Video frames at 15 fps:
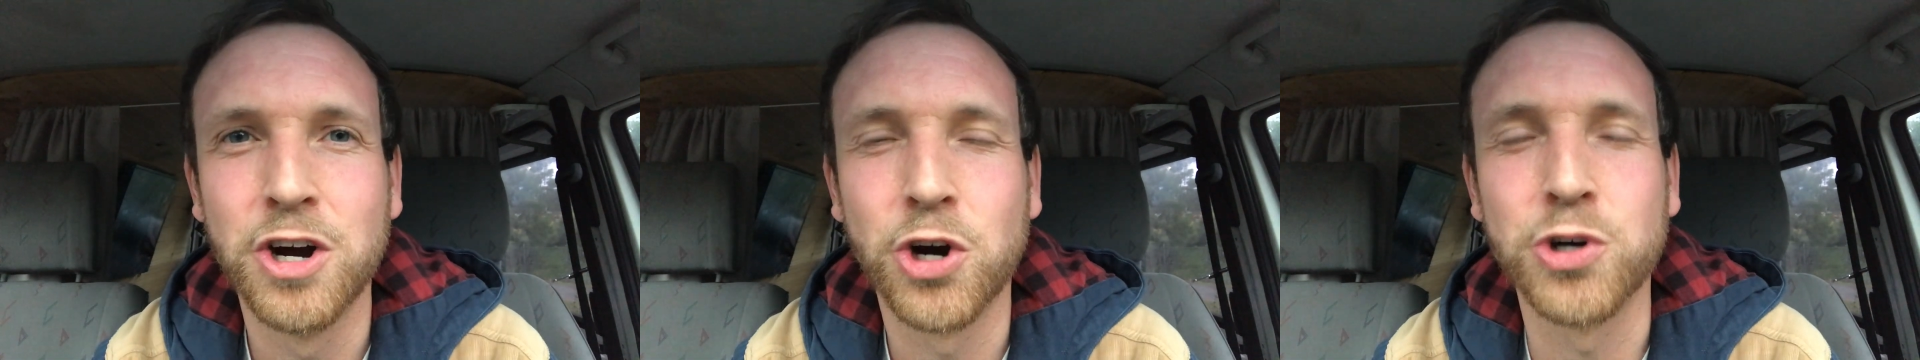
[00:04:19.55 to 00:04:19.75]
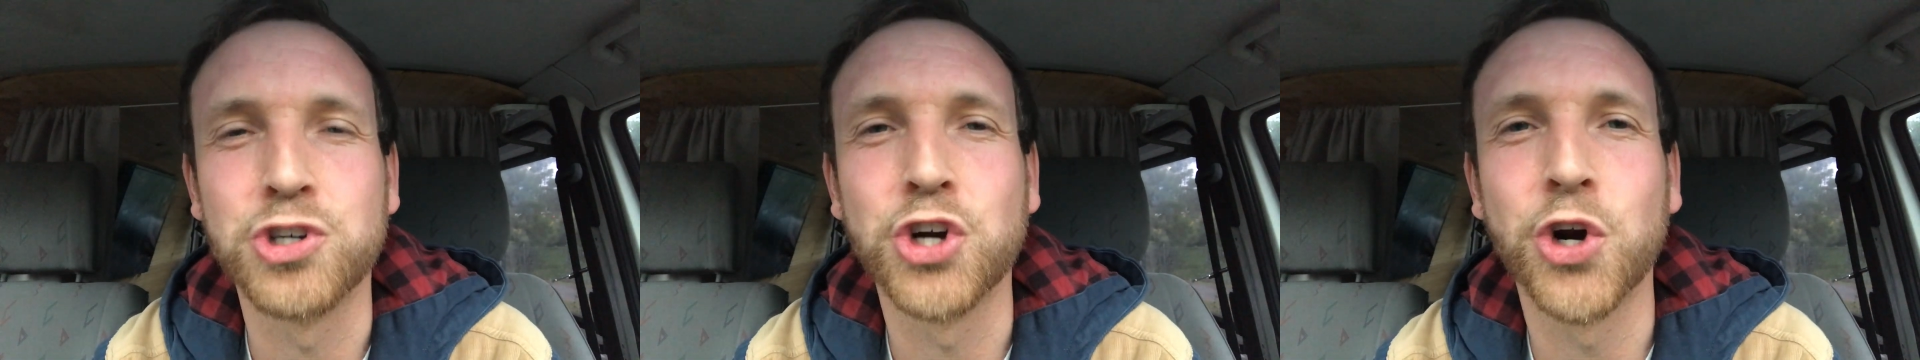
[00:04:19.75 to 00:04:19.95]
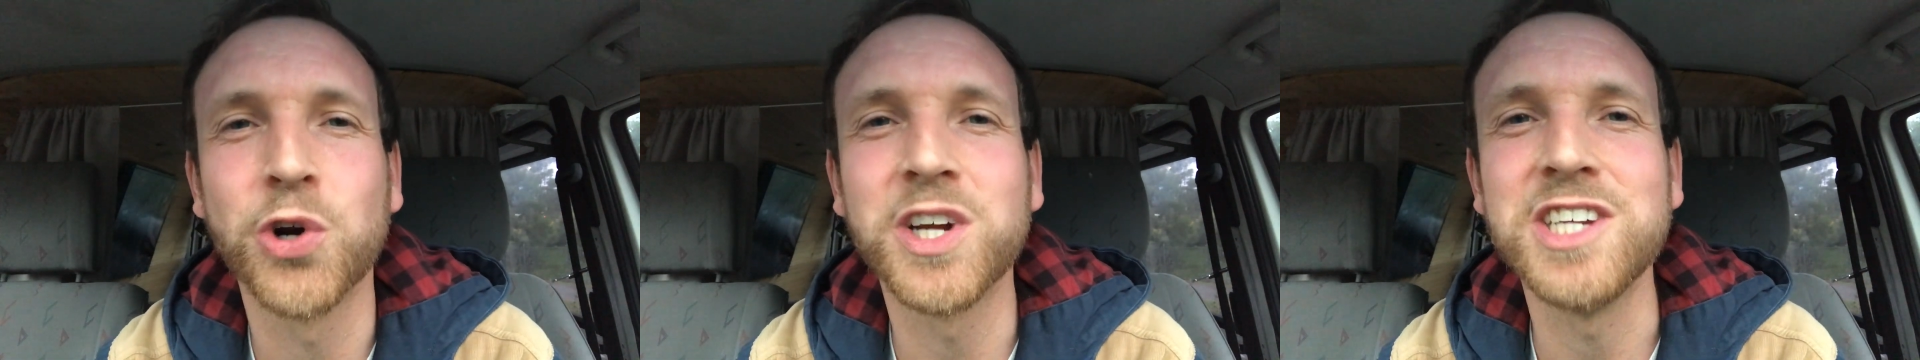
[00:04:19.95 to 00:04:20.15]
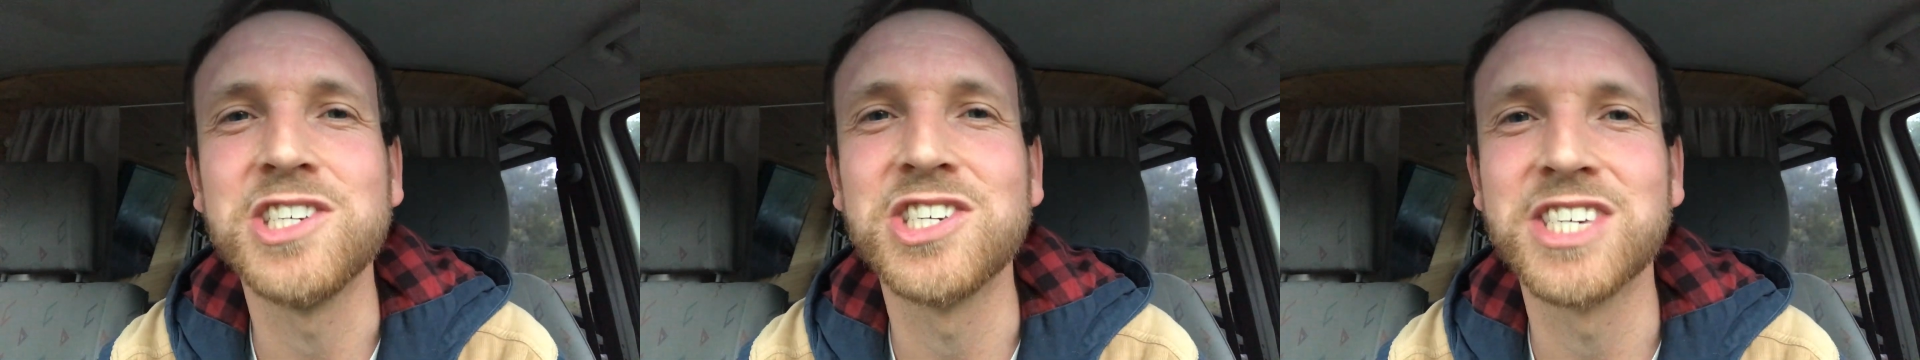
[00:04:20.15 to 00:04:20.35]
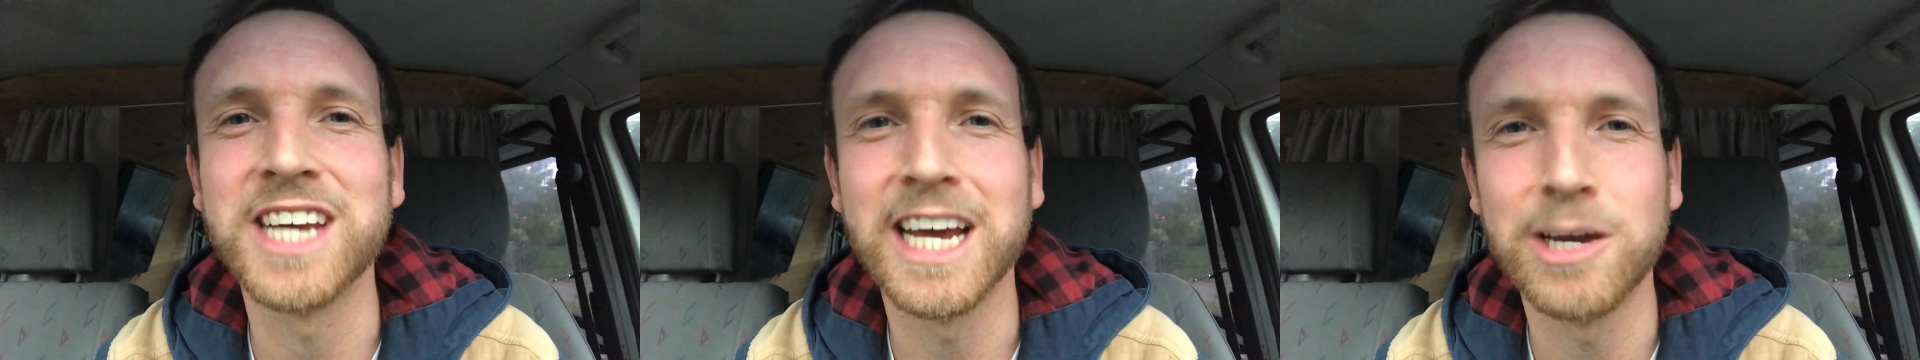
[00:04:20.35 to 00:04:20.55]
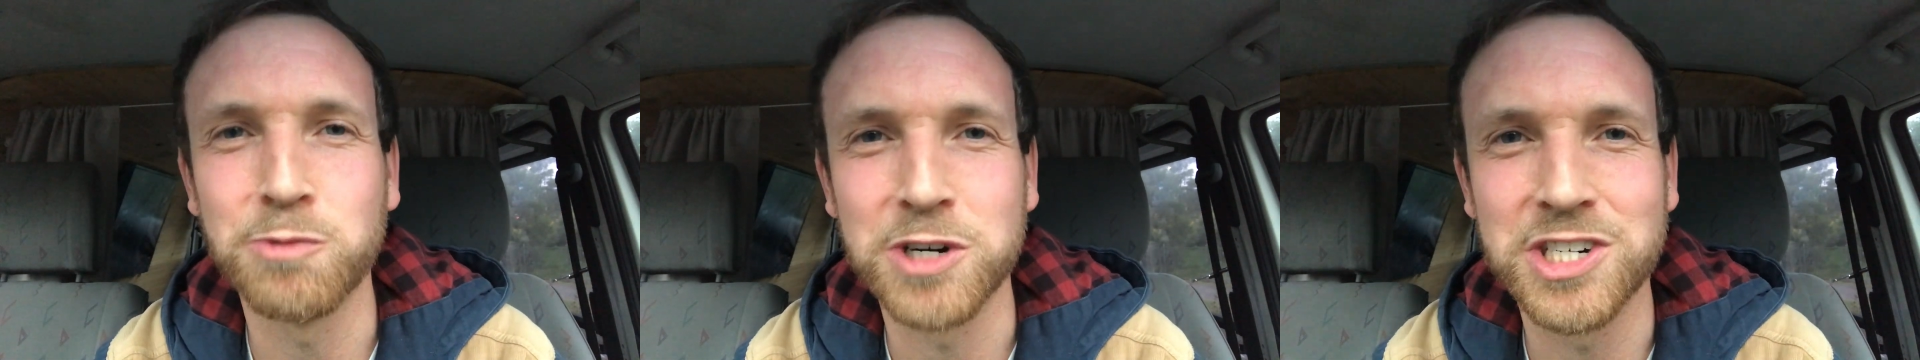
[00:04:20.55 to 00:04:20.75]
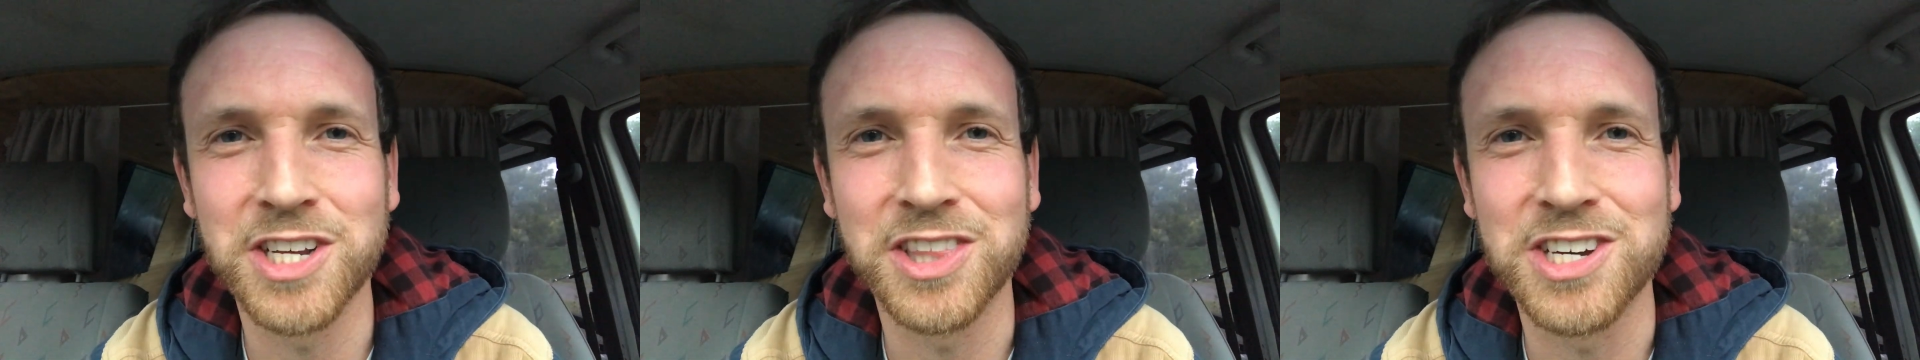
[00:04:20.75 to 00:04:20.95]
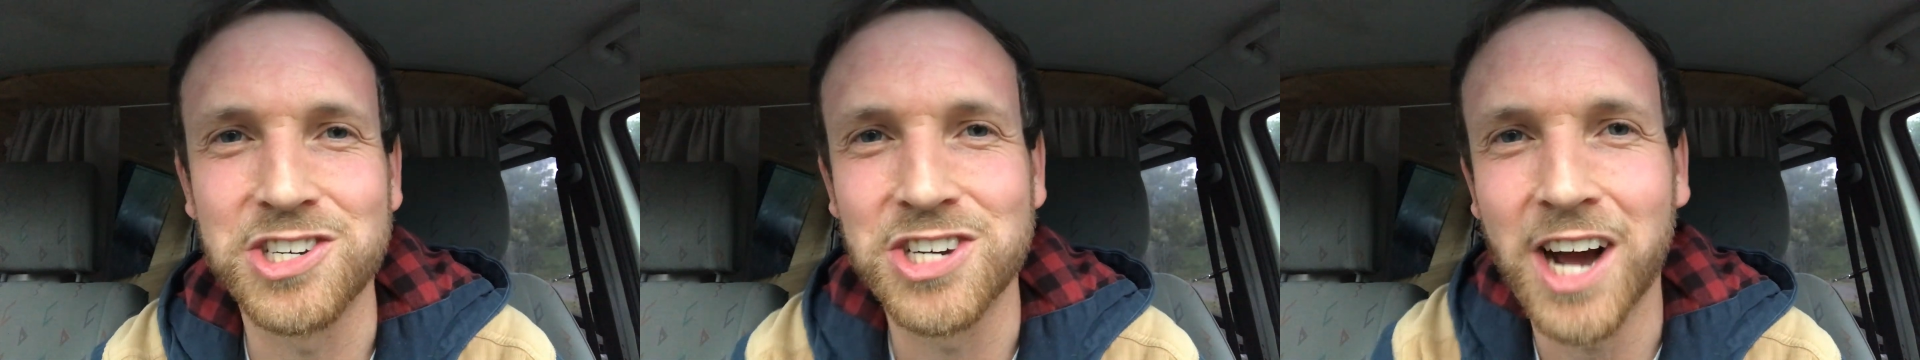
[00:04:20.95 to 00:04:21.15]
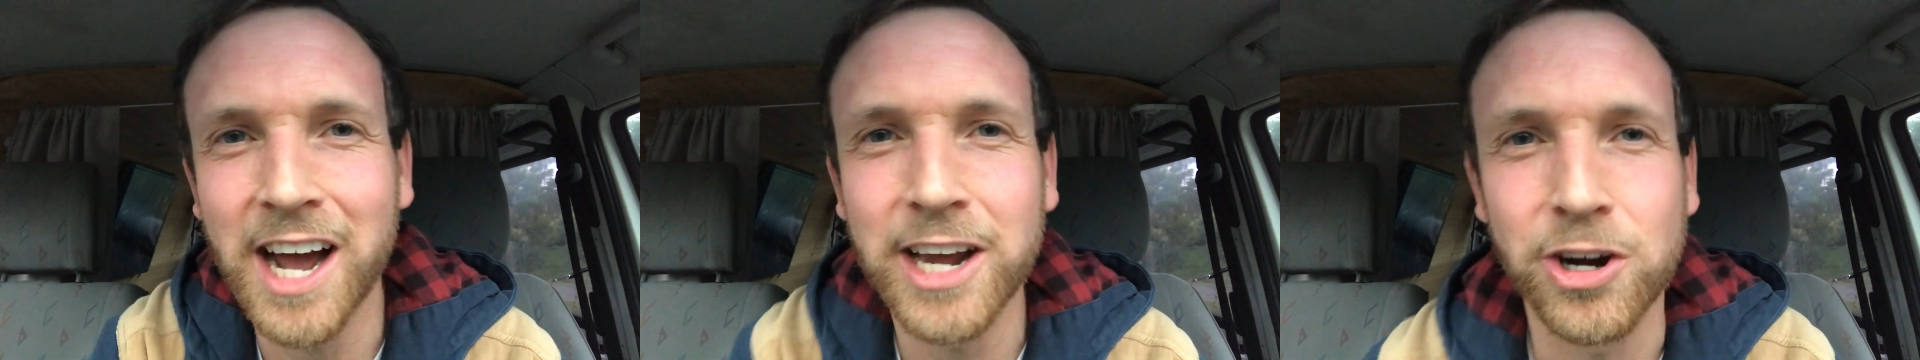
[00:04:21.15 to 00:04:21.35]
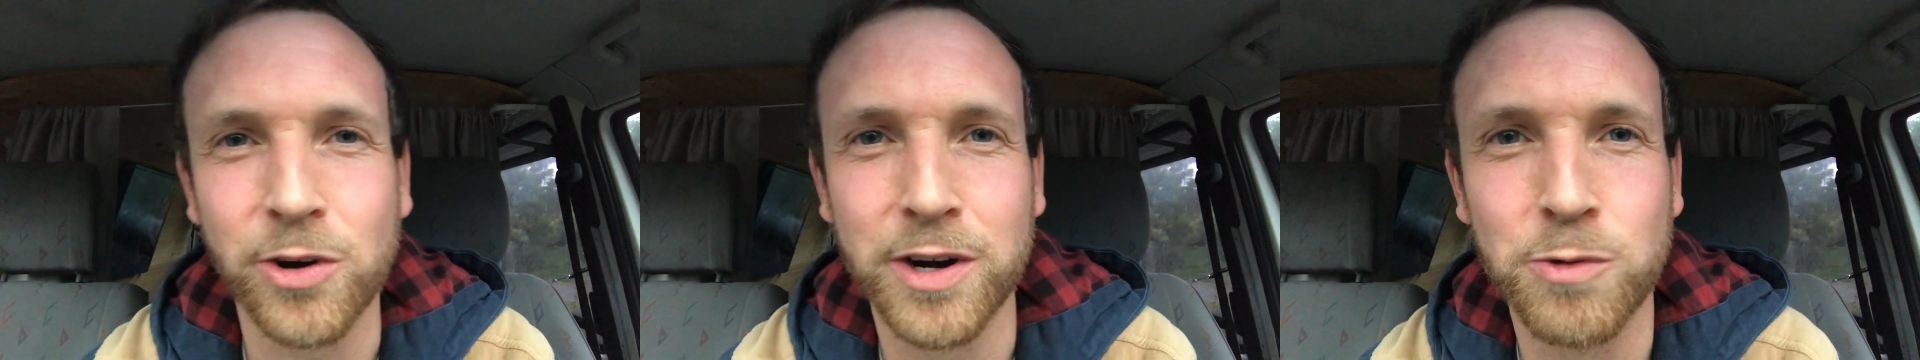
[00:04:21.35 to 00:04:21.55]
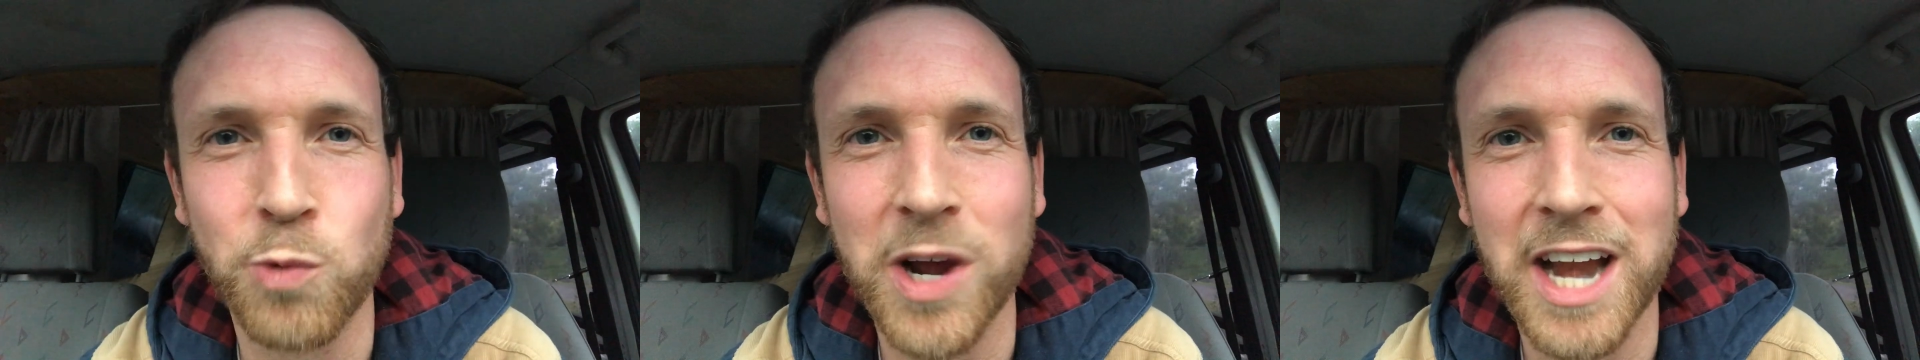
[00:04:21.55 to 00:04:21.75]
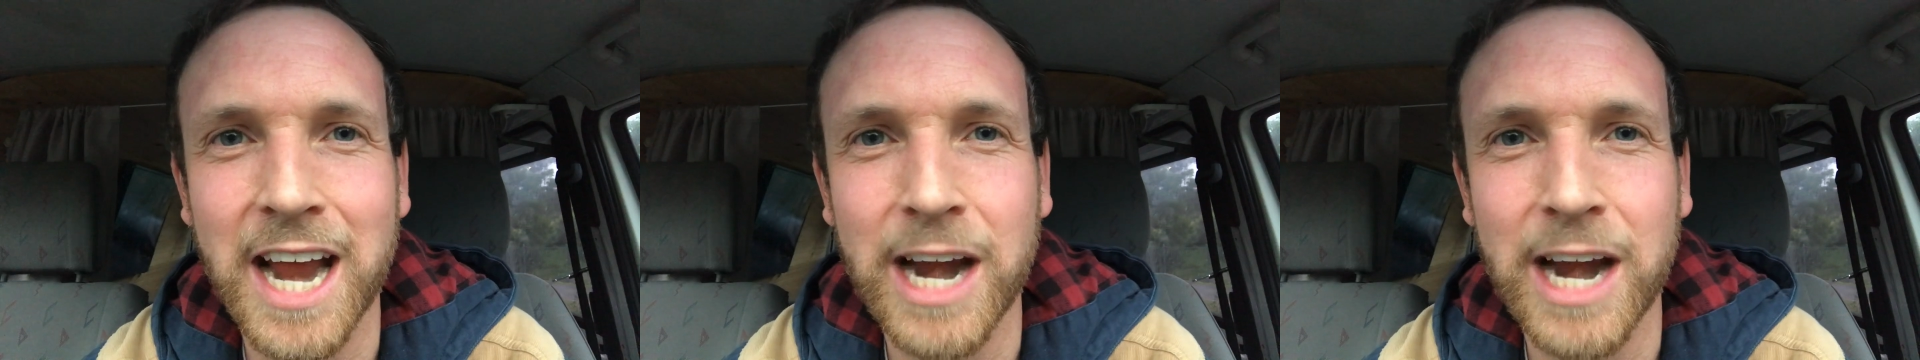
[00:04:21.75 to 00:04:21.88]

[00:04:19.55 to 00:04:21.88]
her turkey sandwich at the diner in When